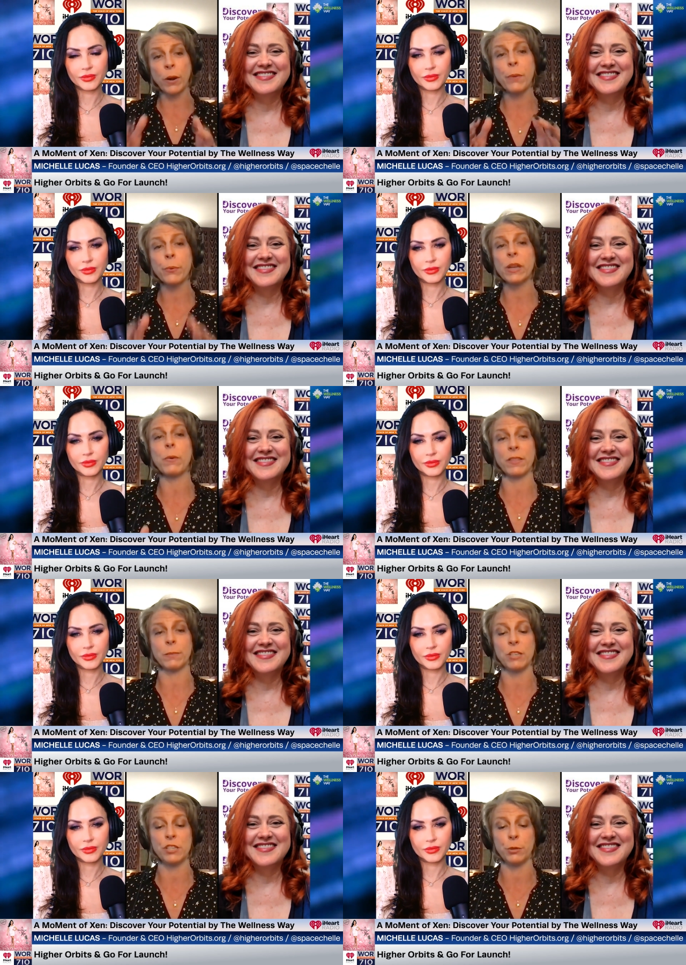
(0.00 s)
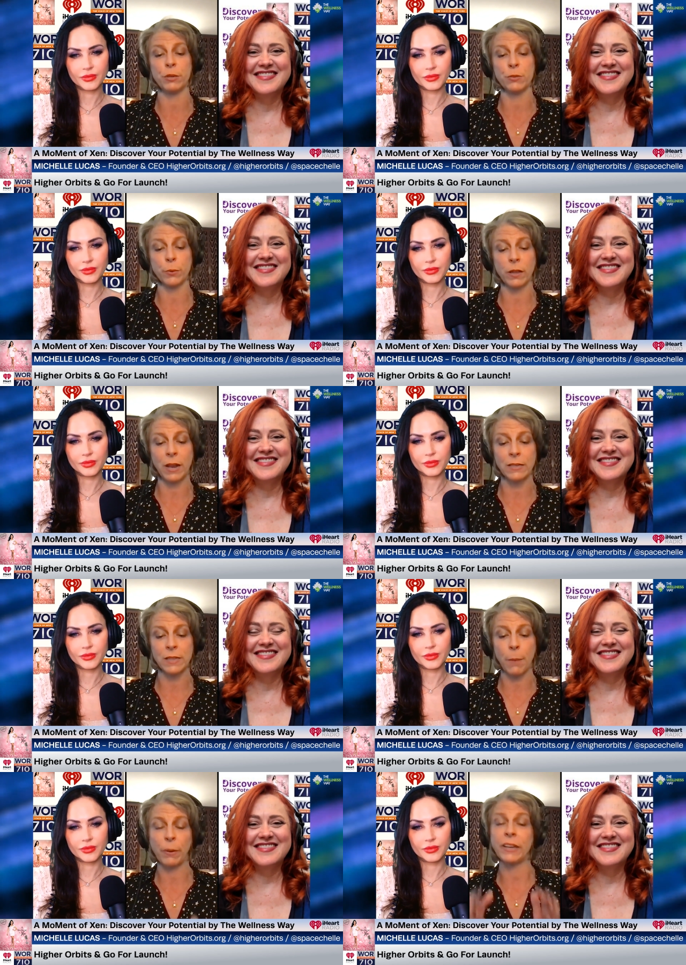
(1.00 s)
Speaker 1: I really want them to do is realize
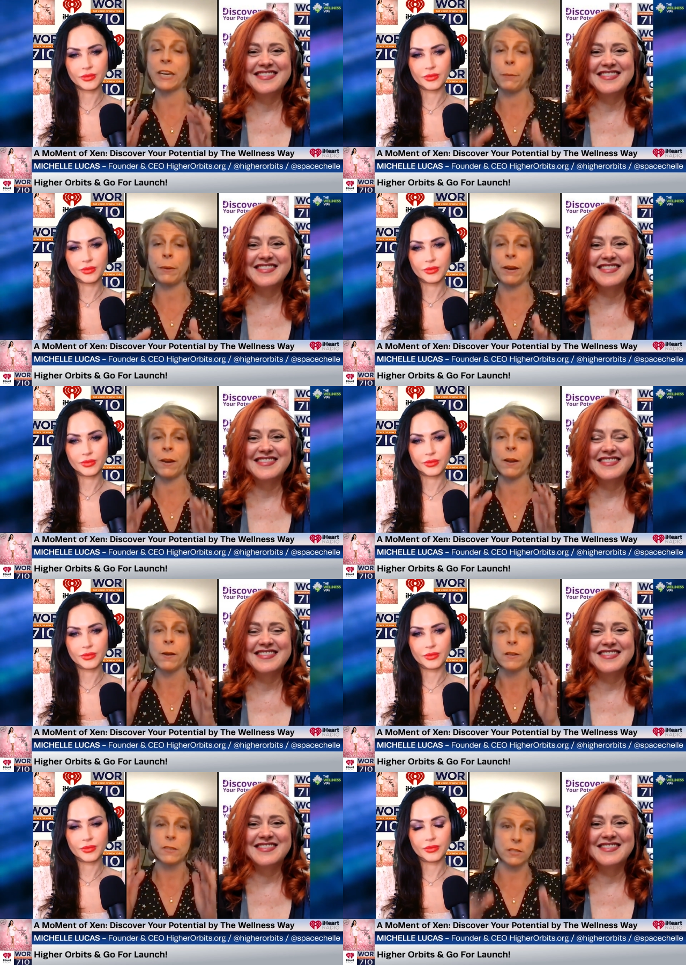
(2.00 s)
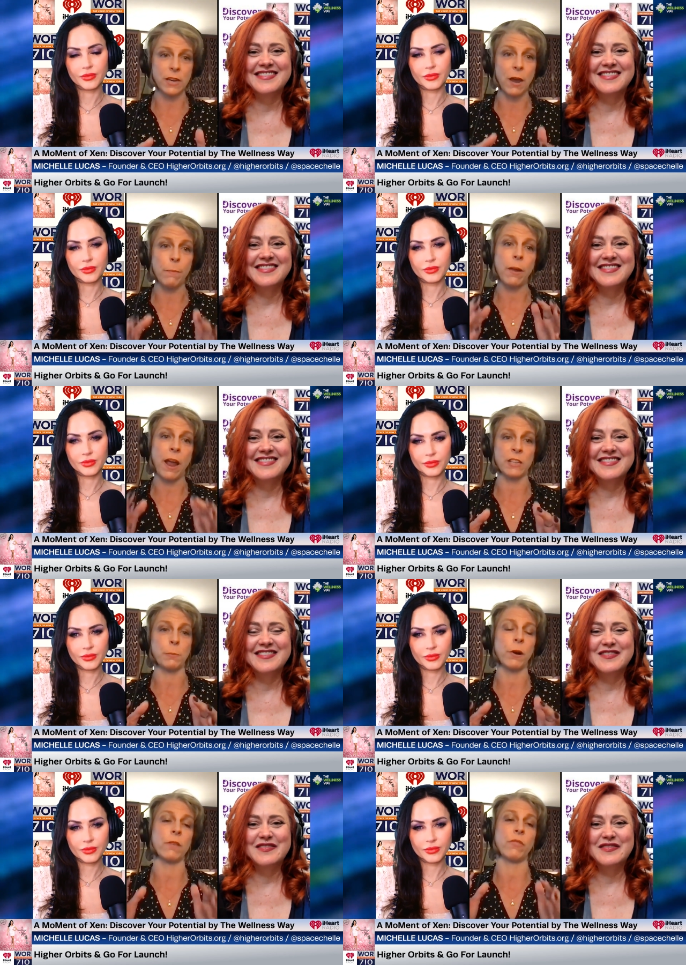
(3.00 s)
that by keeping STEM as
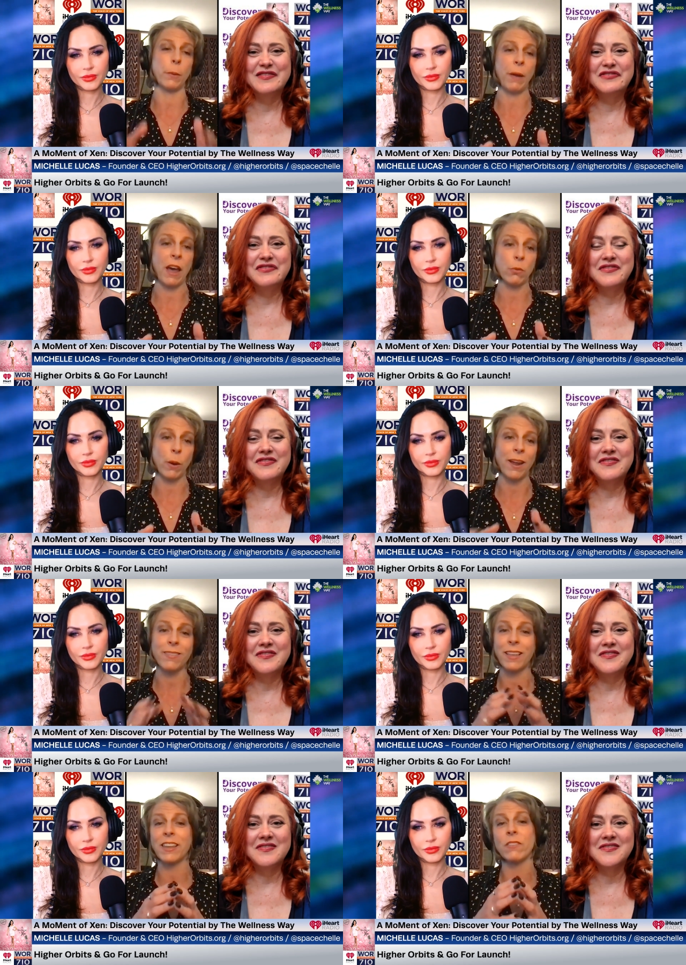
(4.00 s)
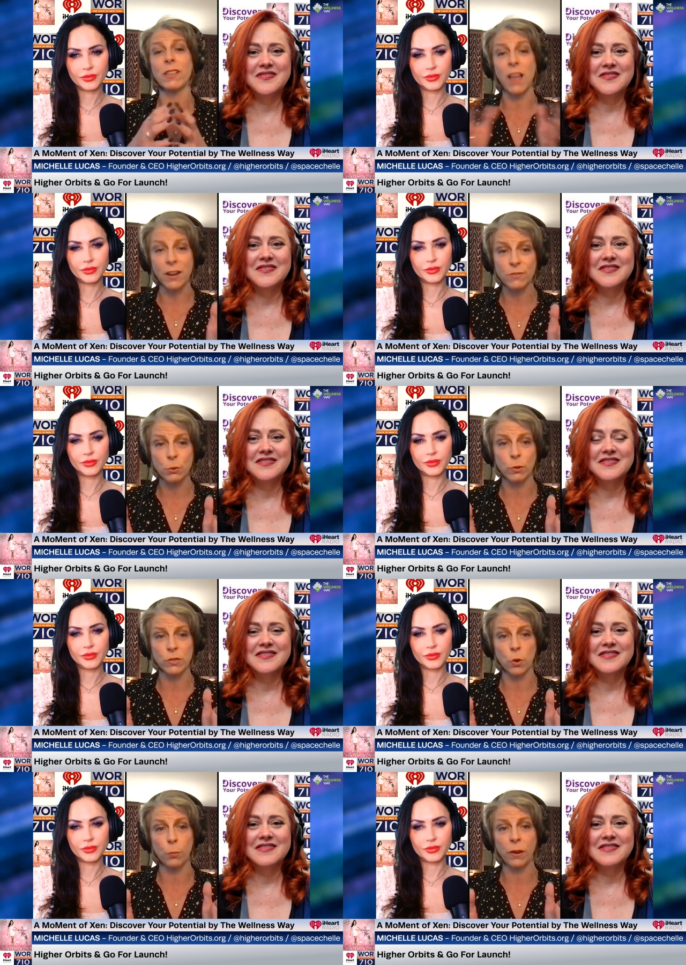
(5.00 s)
part of their pathway, they leave a lot of doors
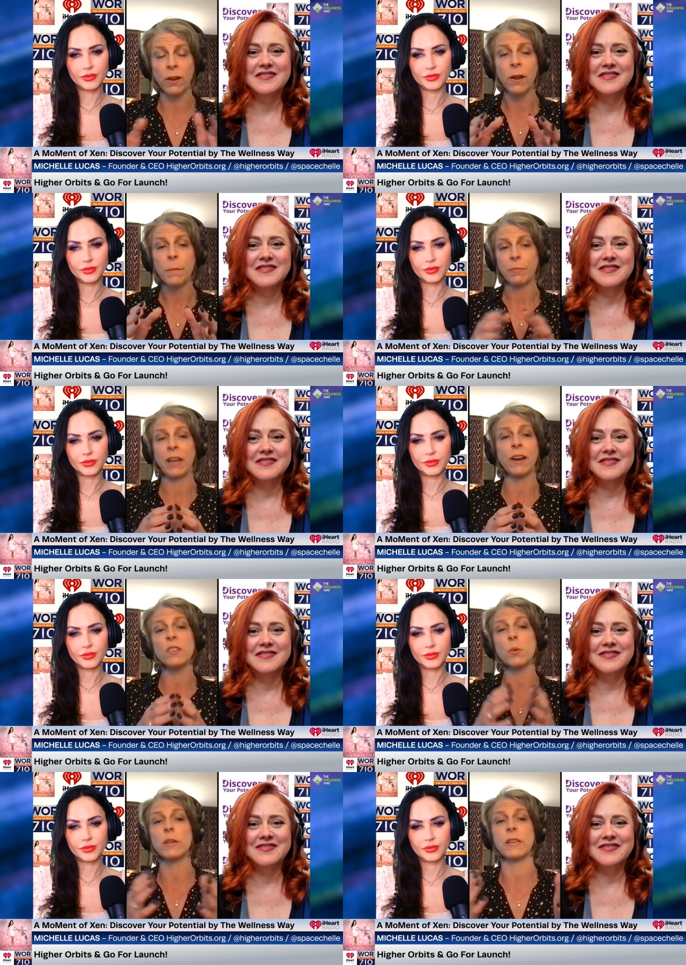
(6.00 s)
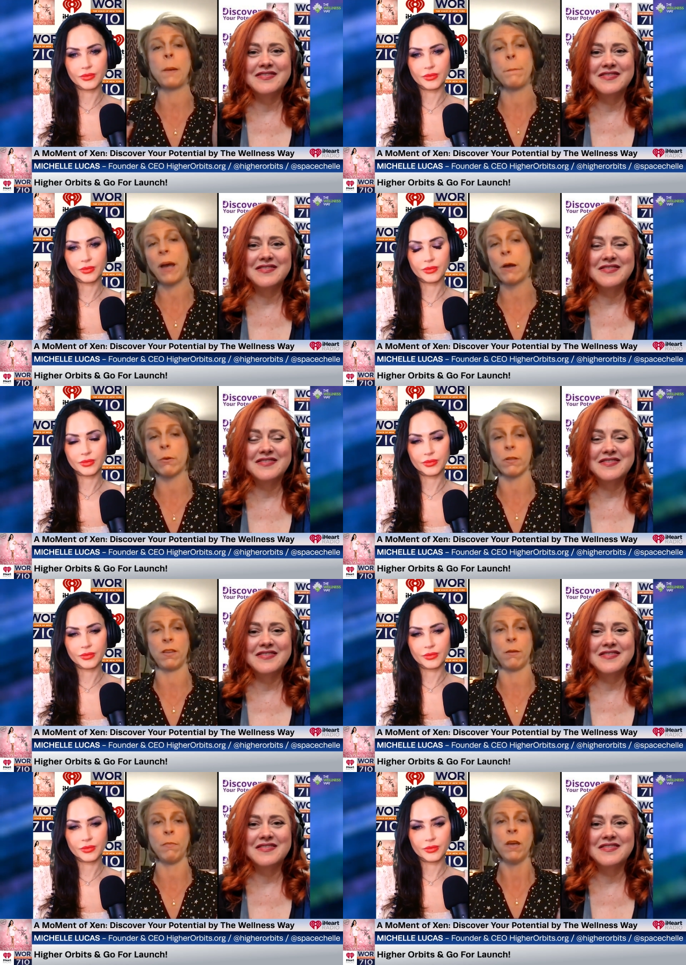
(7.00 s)
open. And I also want to empower
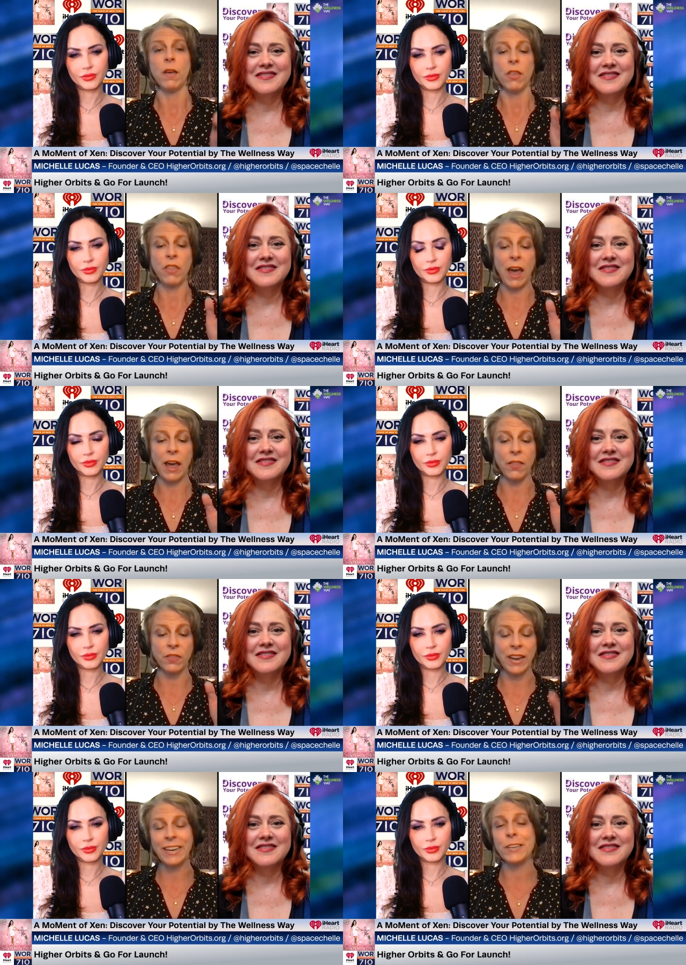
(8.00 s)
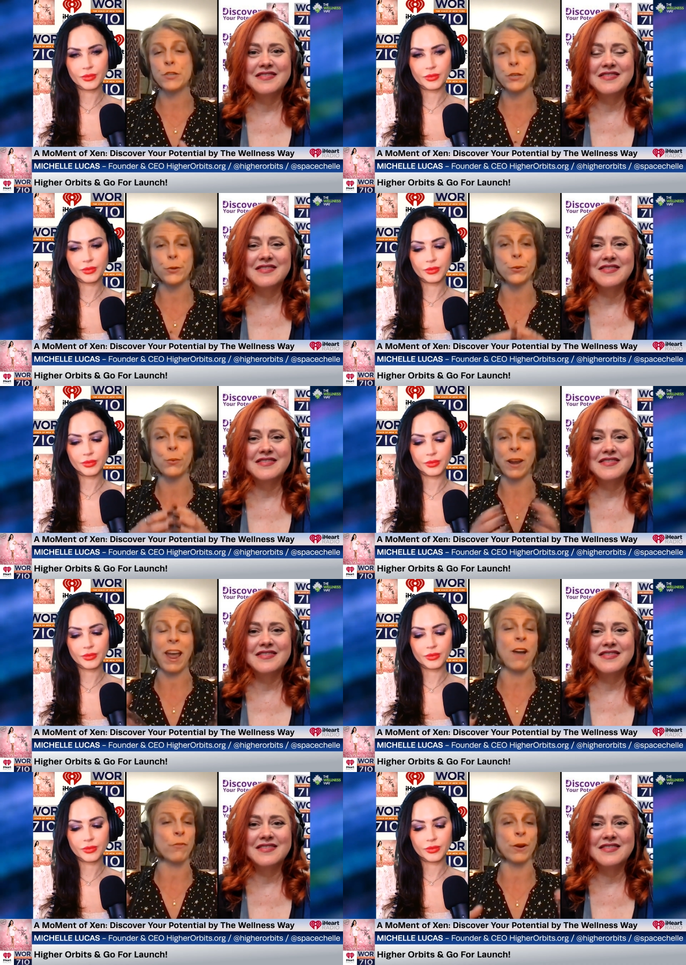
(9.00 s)
them that they can do
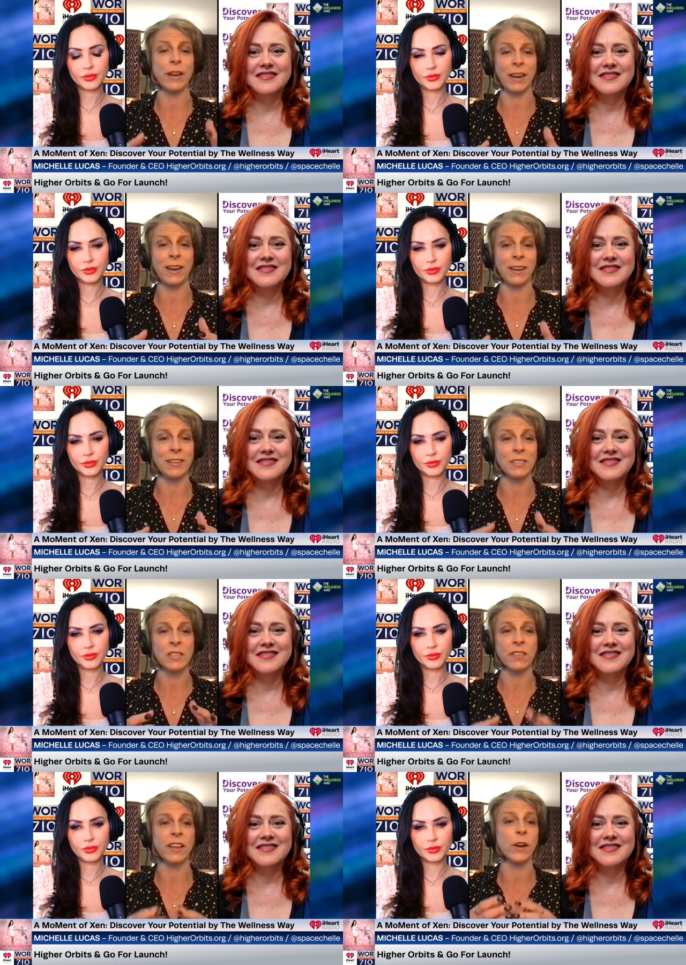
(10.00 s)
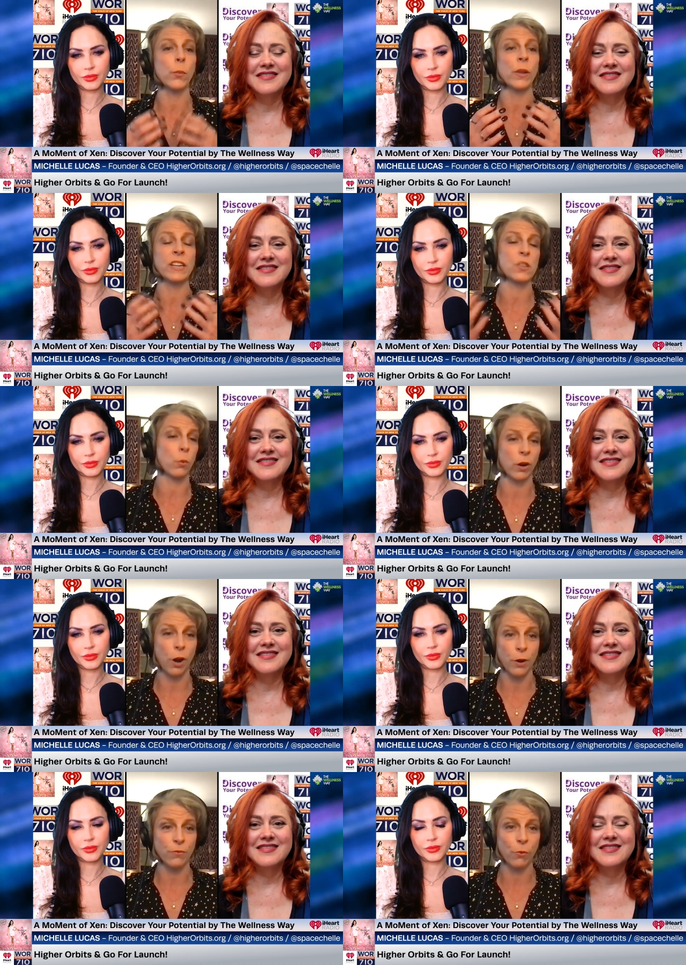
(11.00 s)
whatever it is that they are willing to work
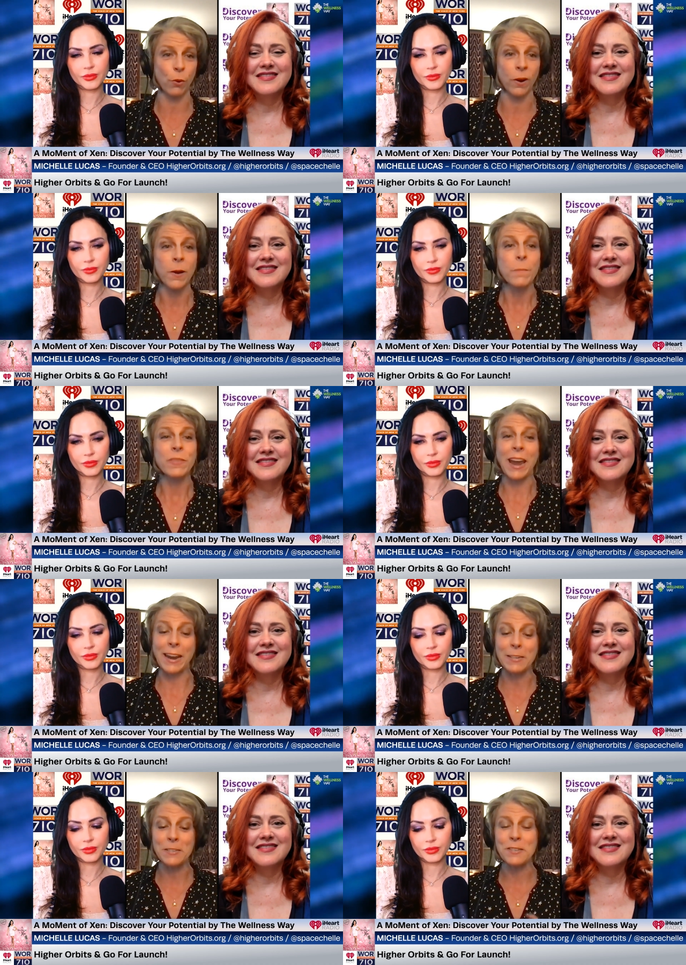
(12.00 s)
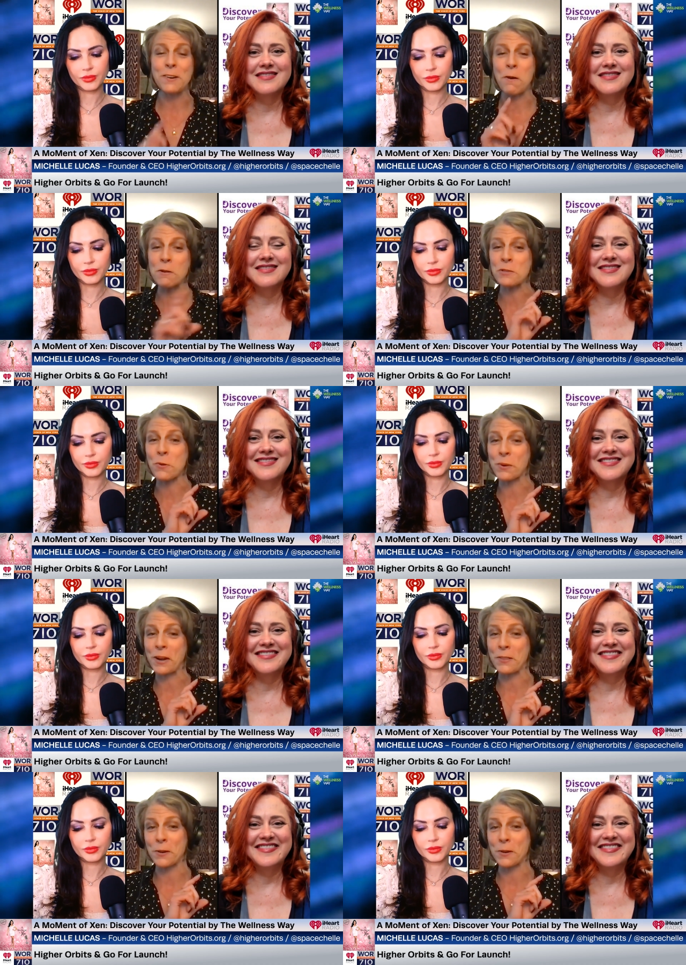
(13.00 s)
hard for and also work on their